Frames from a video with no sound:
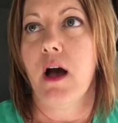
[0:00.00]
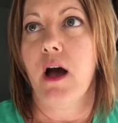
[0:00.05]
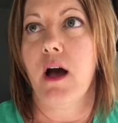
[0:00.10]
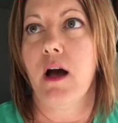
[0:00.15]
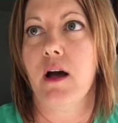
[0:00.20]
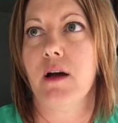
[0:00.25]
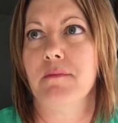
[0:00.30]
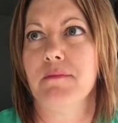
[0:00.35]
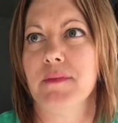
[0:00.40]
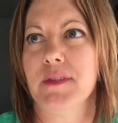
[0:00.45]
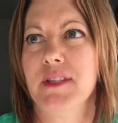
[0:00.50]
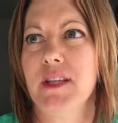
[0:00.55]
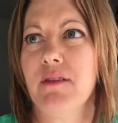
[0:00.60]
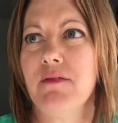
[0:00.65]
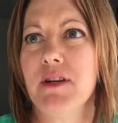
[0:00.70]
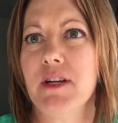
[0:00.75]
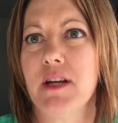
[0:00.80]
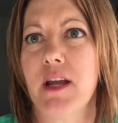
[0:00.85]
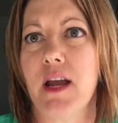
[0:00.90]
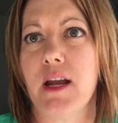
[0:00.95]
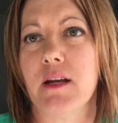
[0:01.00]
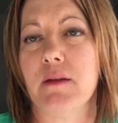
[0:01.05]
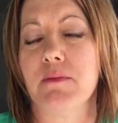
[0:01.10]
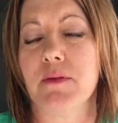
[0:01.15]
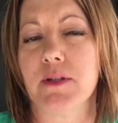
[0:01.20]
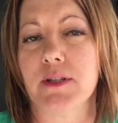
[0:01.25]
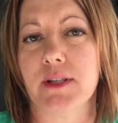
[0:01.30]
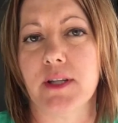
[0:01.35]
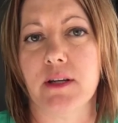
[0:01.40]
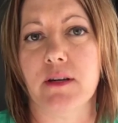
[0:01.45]
70 to
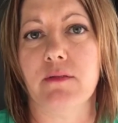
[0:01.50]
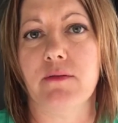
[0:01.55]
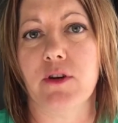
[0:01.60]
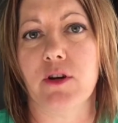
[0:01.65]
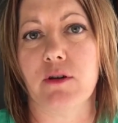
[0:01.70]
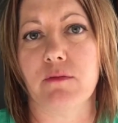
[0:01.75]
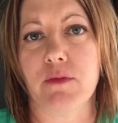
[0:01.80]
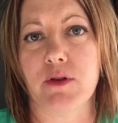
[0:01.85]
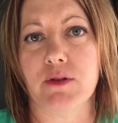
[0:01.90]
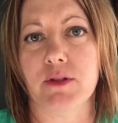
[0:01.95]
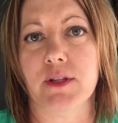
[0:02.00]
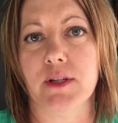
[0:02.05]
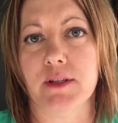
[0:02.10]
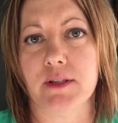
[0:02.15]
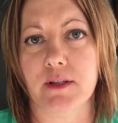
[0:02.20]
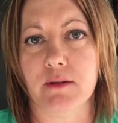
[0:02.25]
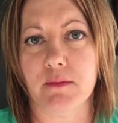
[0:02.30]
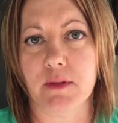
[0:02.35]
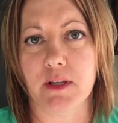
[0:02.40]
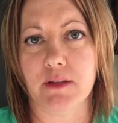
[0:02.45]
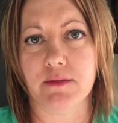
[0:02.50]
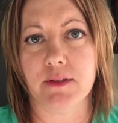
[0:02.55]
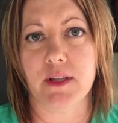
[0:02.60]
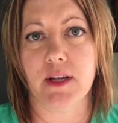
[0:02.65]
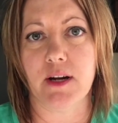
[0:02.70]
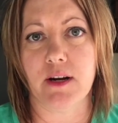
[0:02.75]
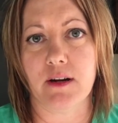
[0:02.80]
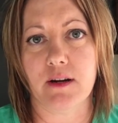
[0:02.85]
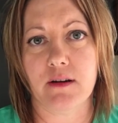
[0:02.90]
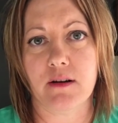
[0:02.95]
80% of your immune system lives
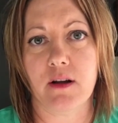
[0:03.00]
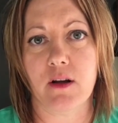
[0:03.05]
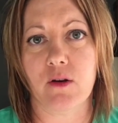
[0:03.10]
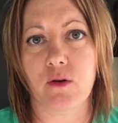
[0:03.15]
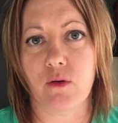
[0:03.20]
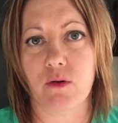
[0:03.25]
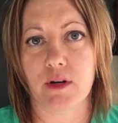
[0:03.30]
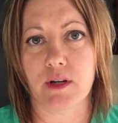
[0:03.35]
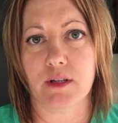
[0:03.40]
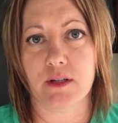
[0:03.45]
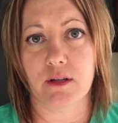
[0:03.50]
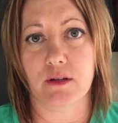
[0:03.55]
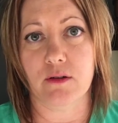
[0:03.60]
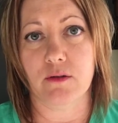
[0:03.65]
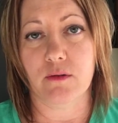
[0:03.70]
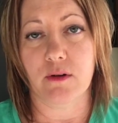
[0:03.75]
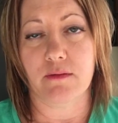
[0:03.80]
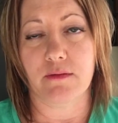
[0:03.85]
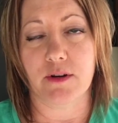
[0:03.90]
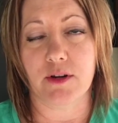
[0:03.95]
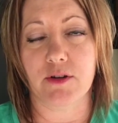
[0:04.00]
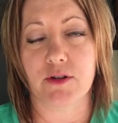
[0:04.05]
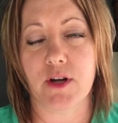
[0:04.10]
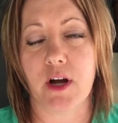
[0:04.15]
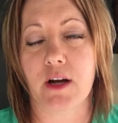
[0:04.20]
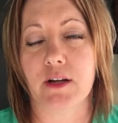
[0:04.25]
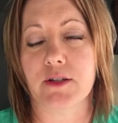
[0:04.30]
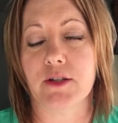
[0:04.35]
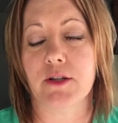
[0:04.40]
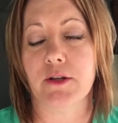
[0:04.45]
there, according to whoever you
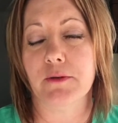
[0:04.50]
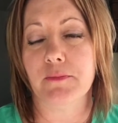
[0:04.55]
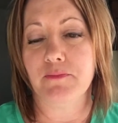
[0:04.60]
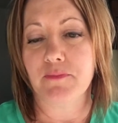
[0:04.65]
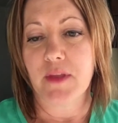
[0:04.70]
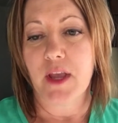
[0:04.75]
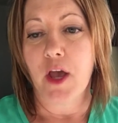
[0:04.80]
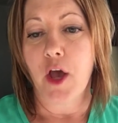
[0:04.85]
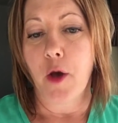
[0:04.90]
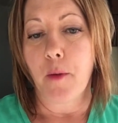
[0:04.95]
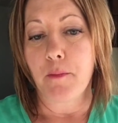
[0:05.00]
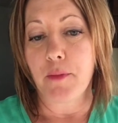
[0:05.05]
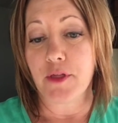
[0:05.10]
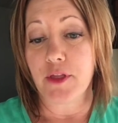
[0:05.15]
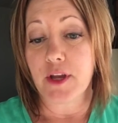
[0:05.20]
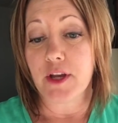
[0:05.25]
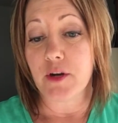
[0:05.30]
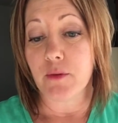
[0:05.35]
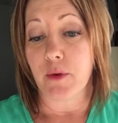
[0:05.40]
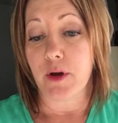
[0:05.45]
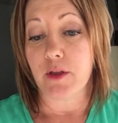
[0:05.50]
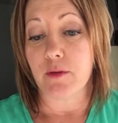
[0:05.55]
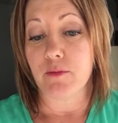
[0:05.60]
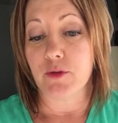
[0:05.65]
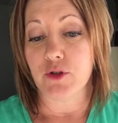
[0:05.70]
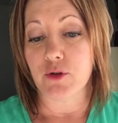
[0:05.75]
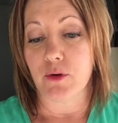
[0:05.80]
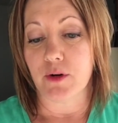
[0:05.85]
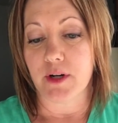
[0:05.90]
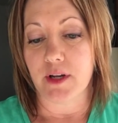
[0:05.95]
talk to. But anyway, the
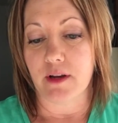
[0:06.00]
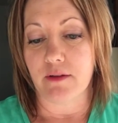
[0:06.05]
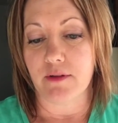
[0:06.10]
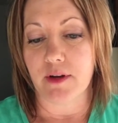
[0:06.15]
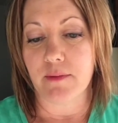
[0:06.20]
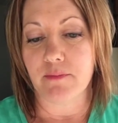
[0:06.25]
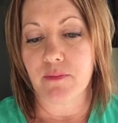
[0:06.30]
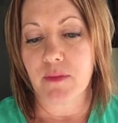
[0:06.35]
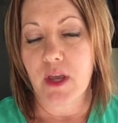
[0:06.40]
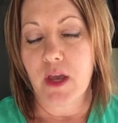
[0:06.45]
majority of it.